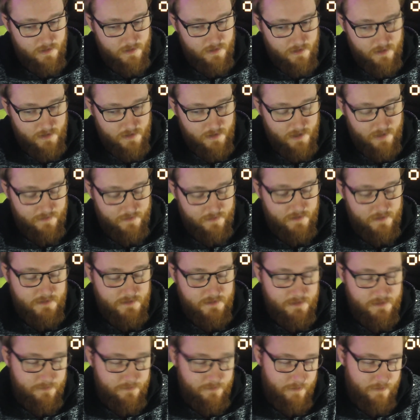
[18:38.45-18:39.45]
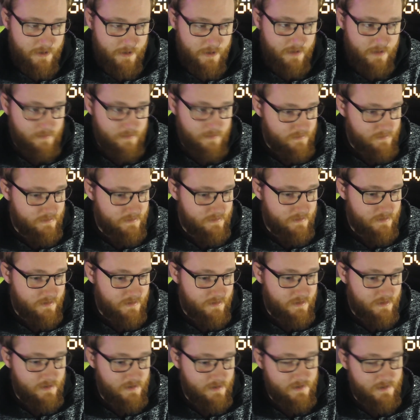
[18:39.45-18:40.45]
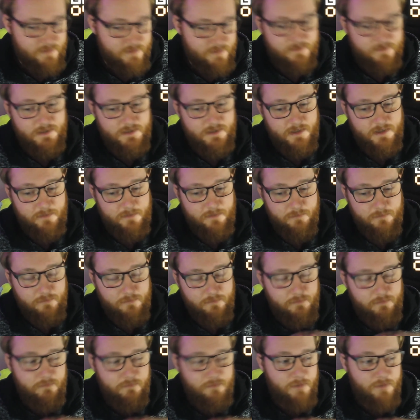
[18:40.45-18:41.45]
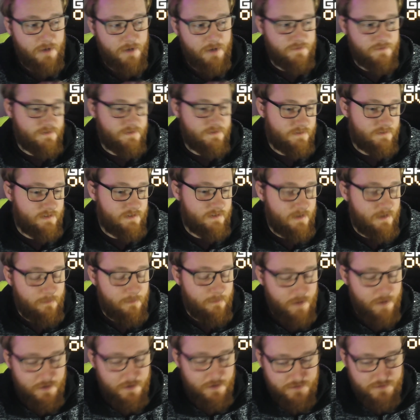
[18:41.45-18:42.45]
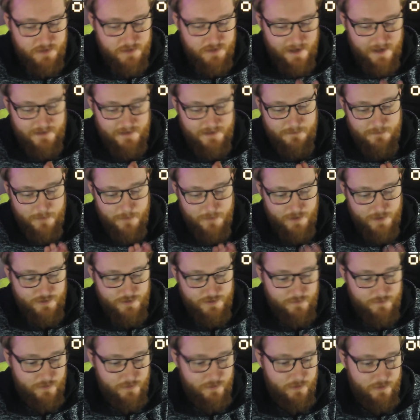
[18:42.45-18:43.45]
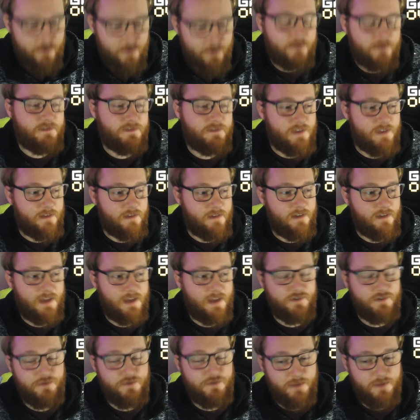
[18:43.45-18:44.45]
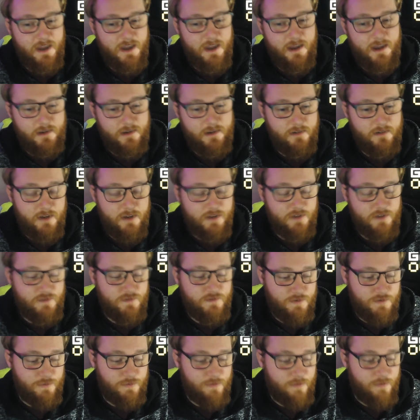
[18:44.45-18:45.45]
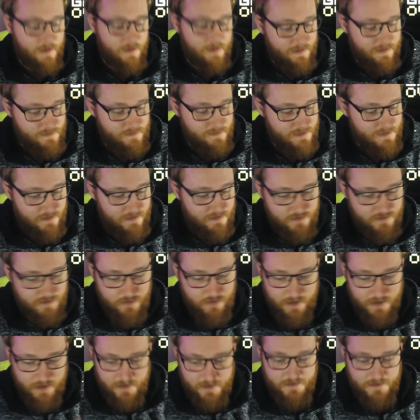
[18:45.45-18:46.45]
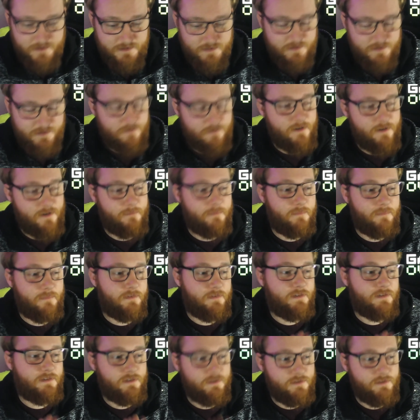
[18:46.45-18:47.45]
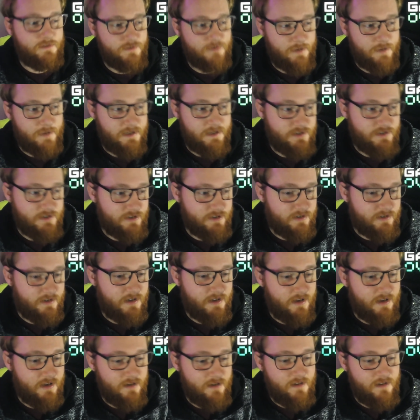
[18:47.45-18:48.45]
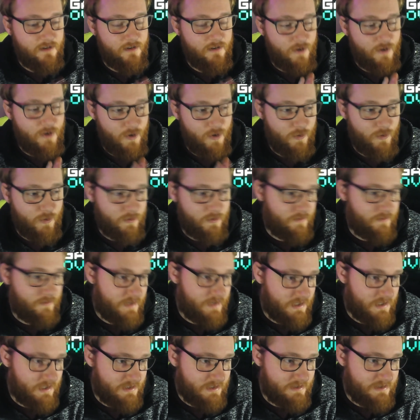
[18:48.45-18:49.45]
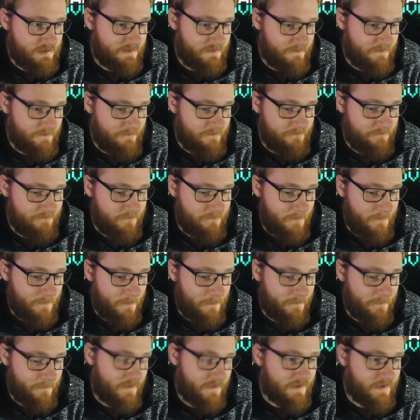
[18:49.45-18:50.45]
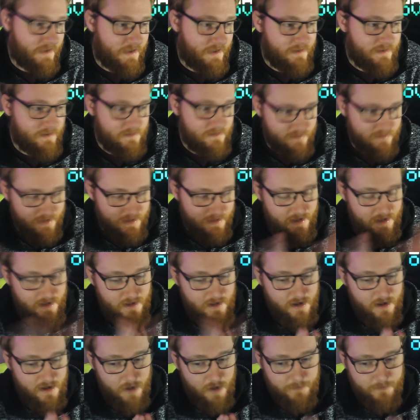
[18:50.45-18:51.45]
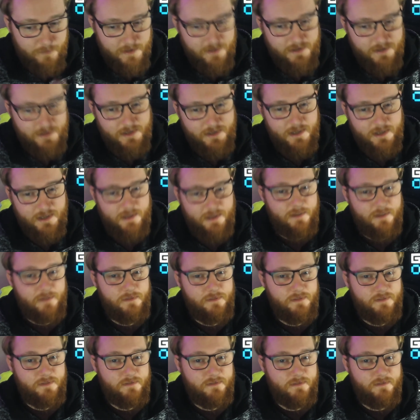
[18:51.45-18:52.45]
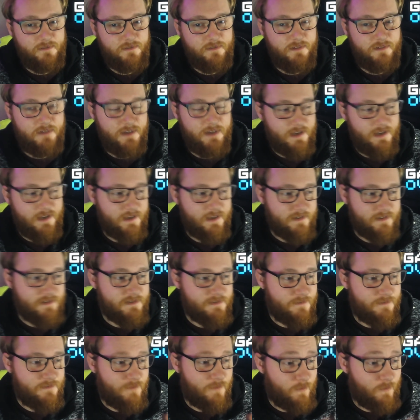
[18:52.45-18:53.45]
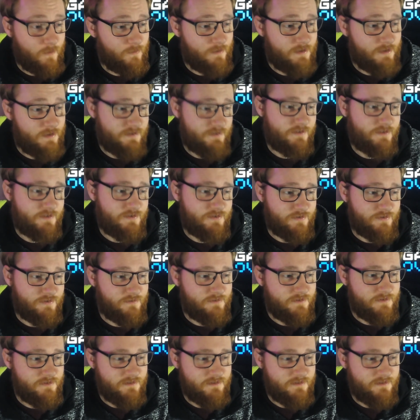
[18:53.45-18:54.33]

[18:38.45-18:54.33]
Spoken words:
And then tip 3 is obviously post. Post as much of your content as you can to TikTok, Instagram, Twitch. All of it. Okay? I'm going to leave links for all my socials